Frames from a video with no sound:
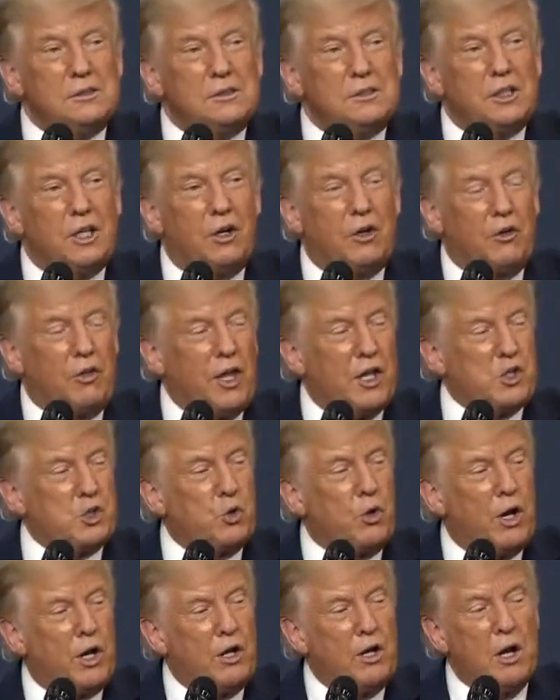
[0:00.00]
So that's
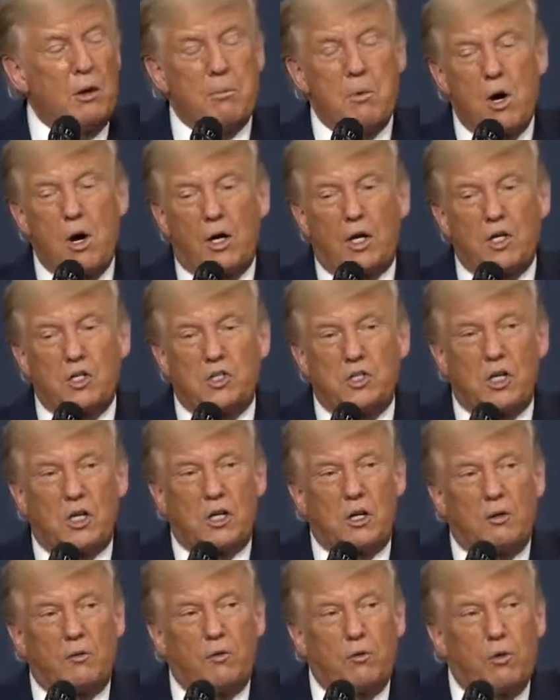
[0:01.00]
great. Now, Mark is
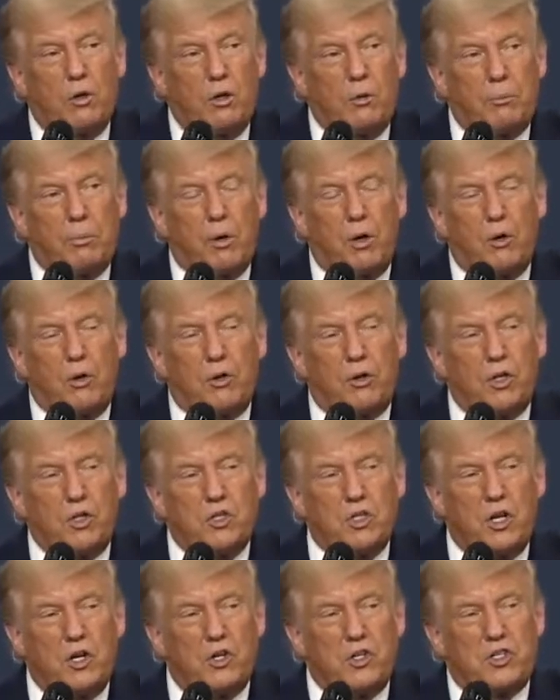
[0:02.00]
a real pro at
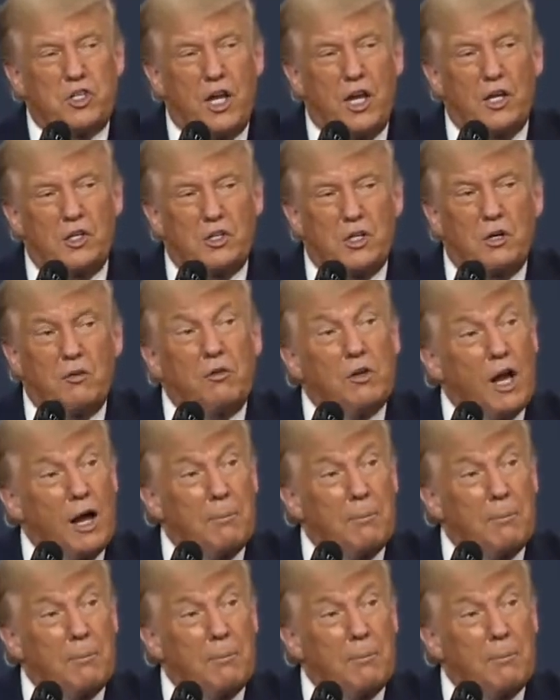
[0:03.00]
this, understands it.